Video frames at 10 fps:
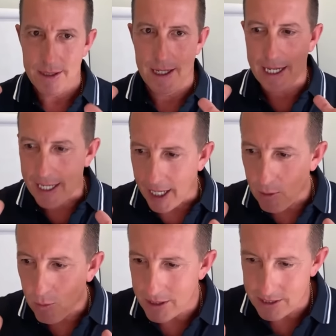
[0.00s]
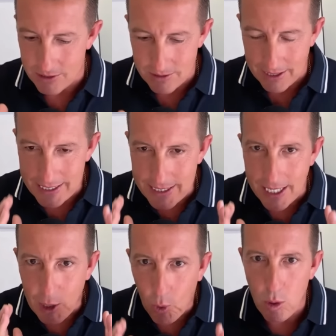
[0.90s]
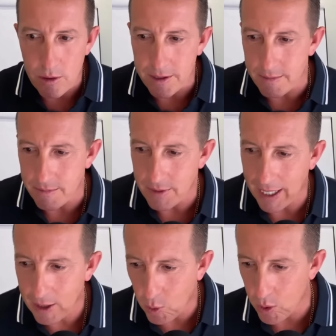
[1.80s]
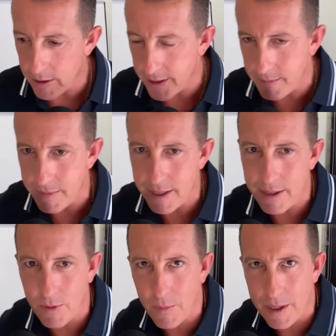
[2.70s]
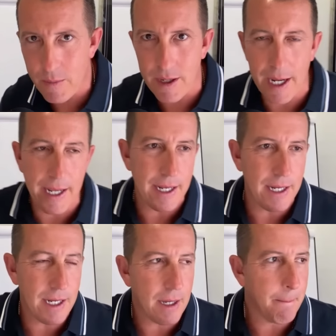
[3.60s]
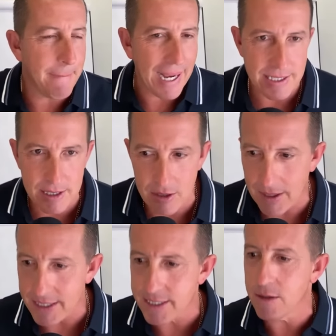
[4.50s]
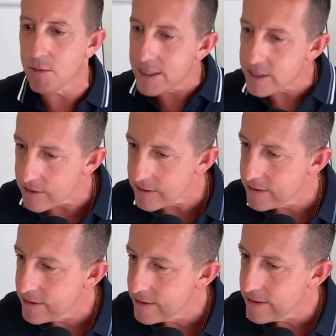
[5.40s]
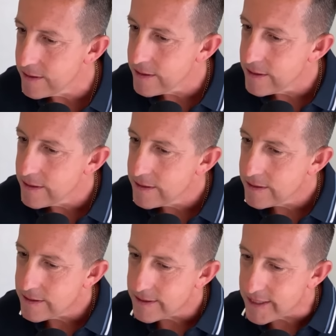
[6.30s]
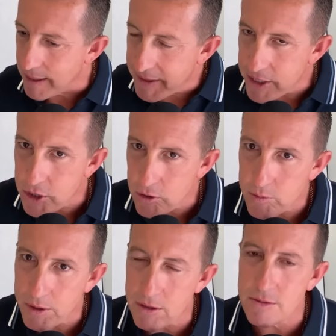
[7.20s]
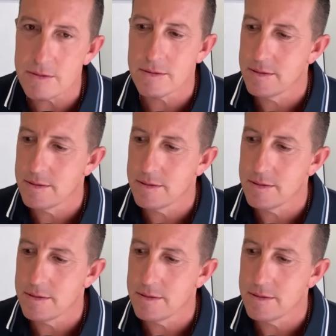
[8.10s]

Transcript: I got Russell. I cornered him. I cornered him when we were in Mexico. I said, Russell, tell me the truth, bro.